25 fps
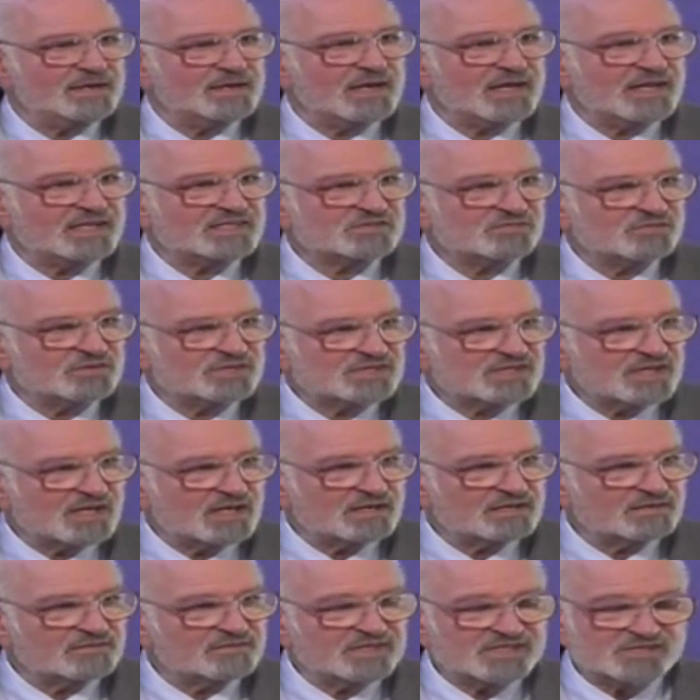And as
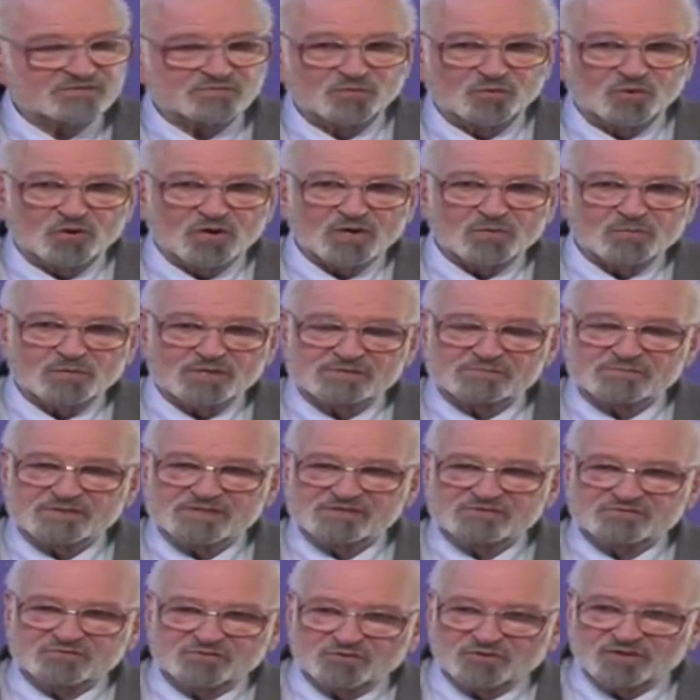a result of this
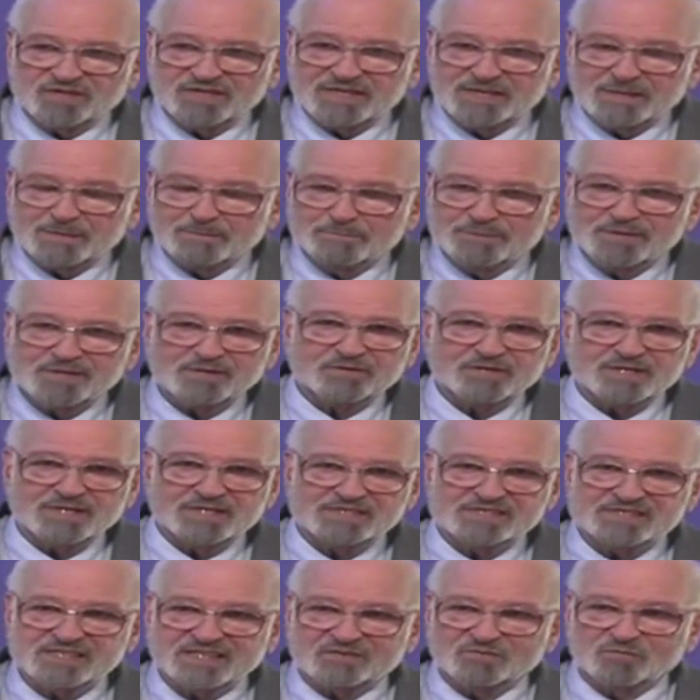war, which was truly an
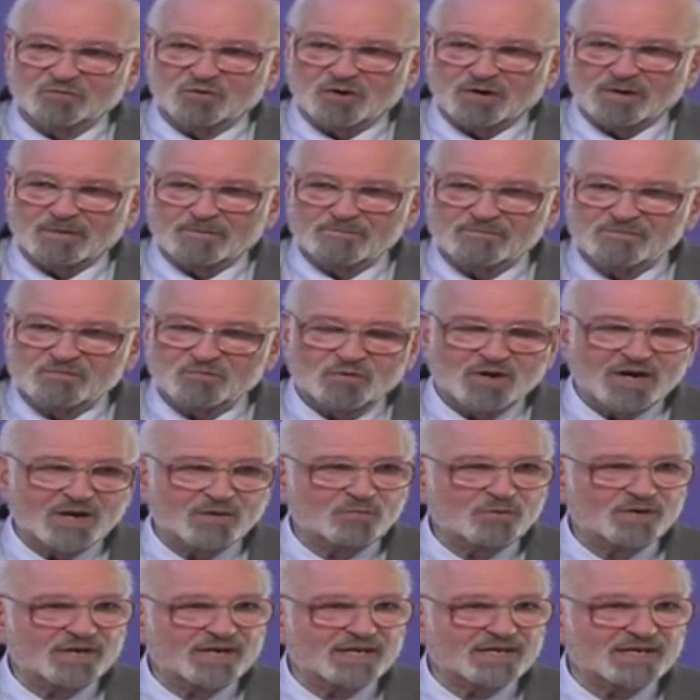imperialistic war,
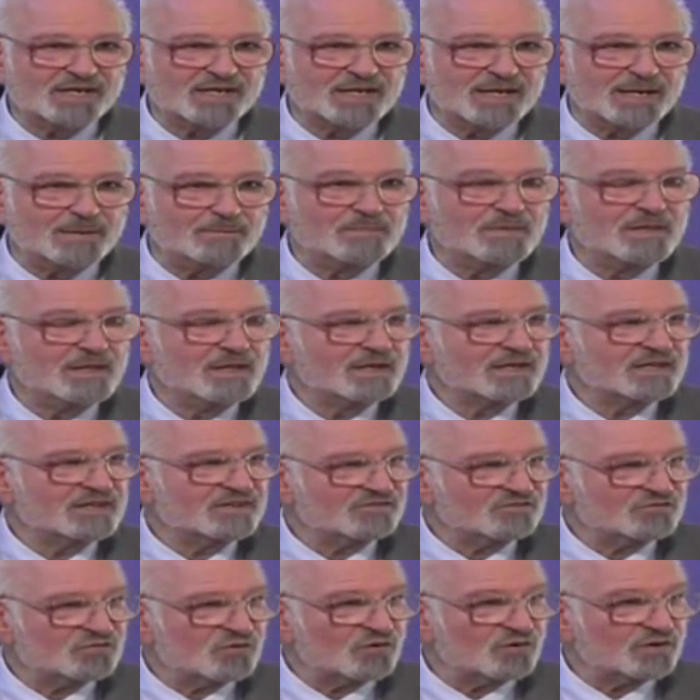why we ended up
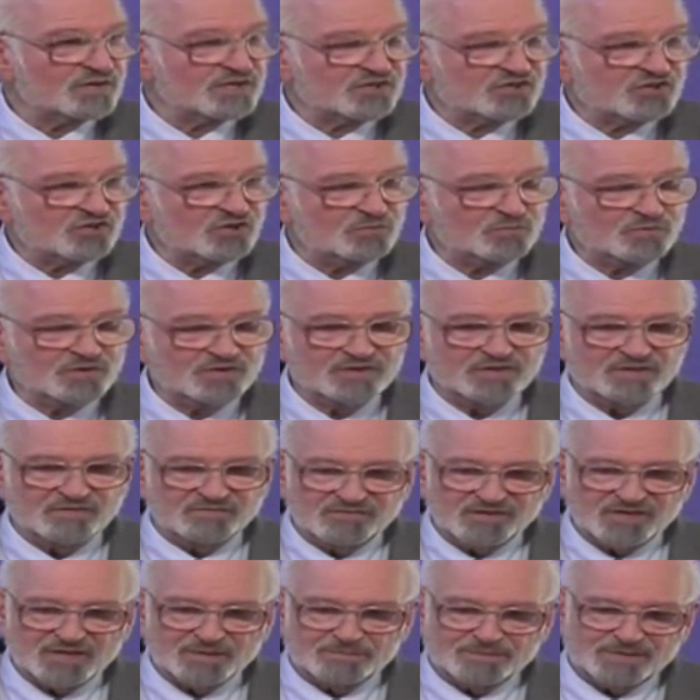controlling
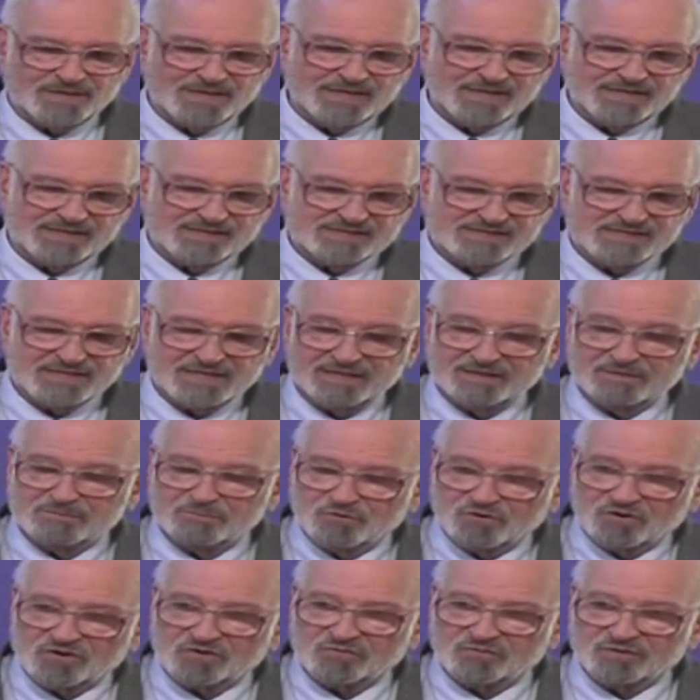Cuba and the
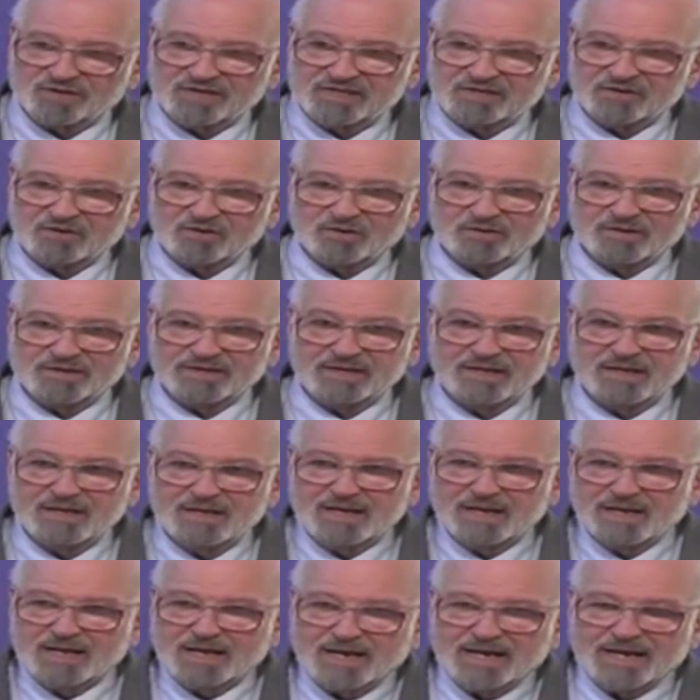Philippines and Puerto
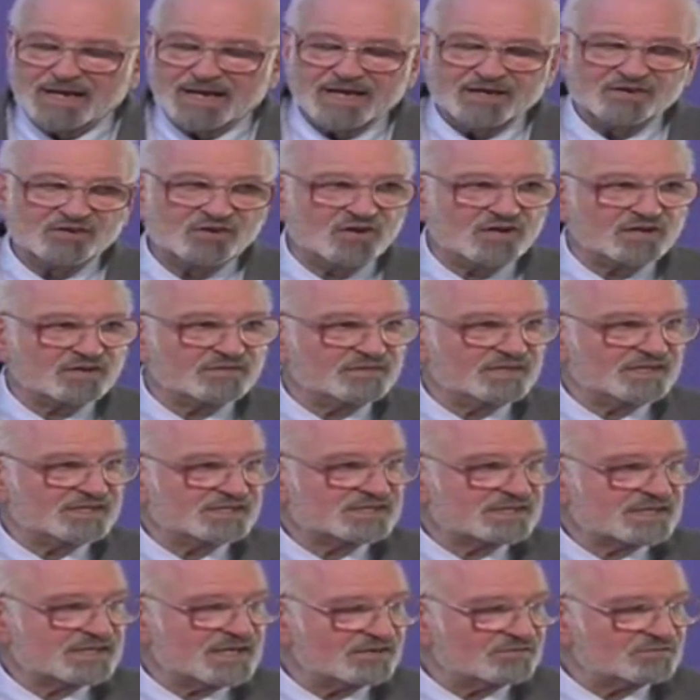Rico and
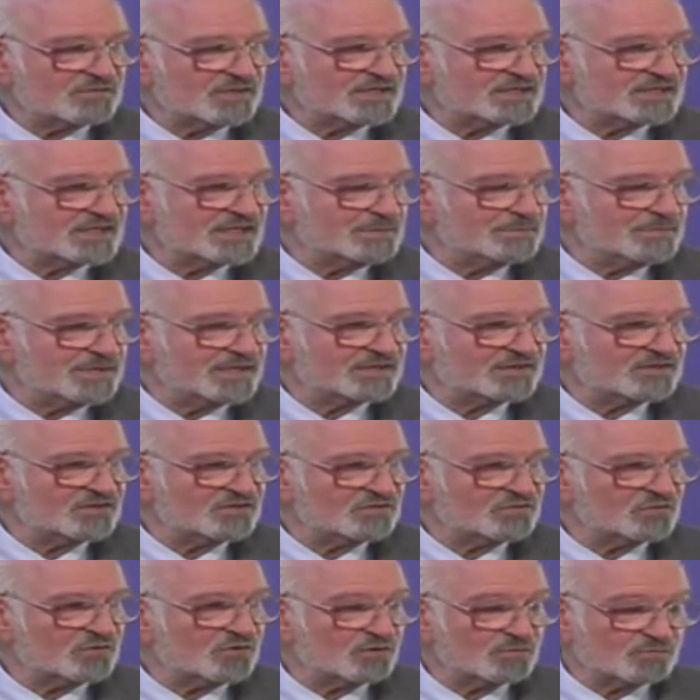all of these countries that had
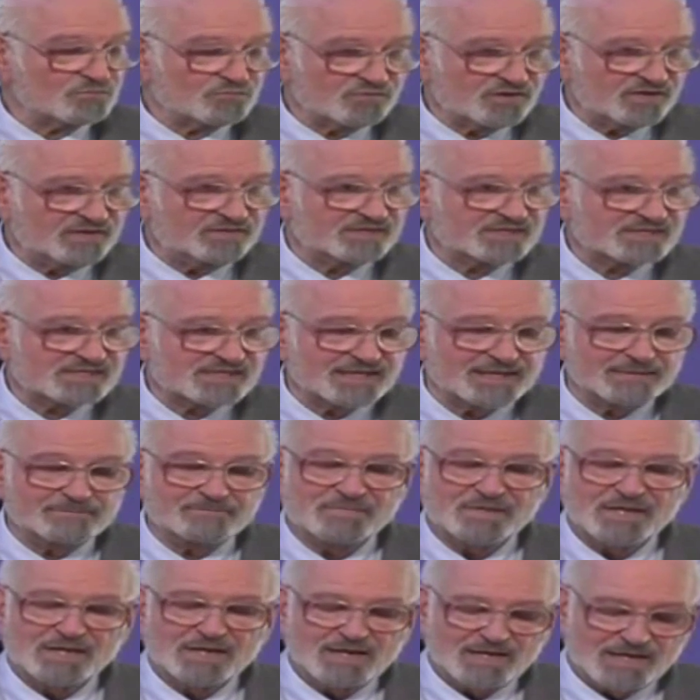been controlled
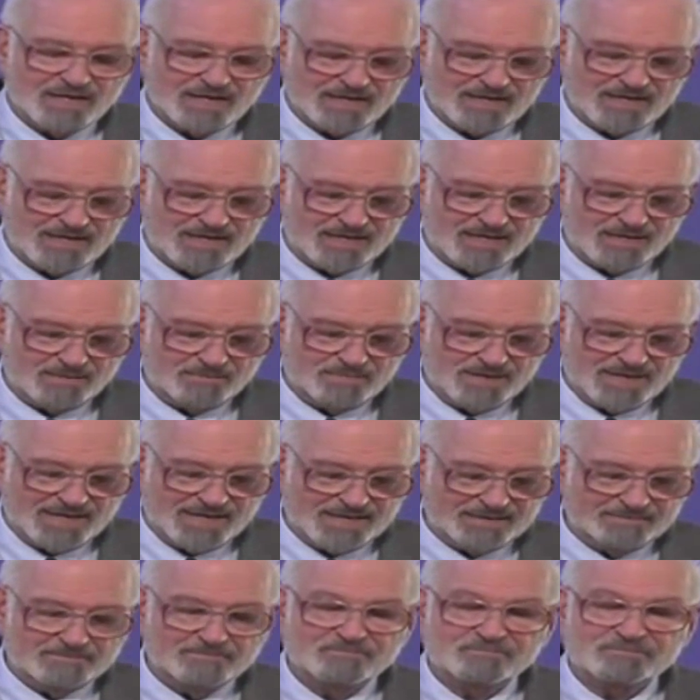previously
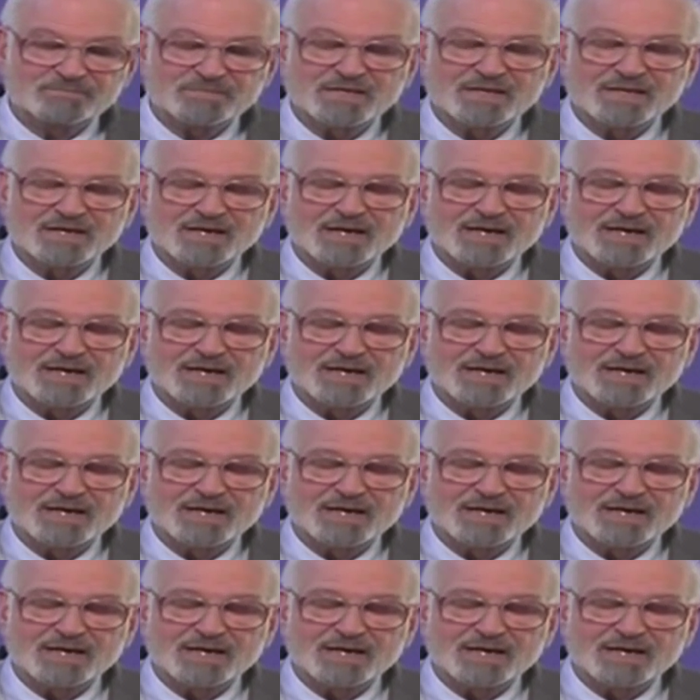by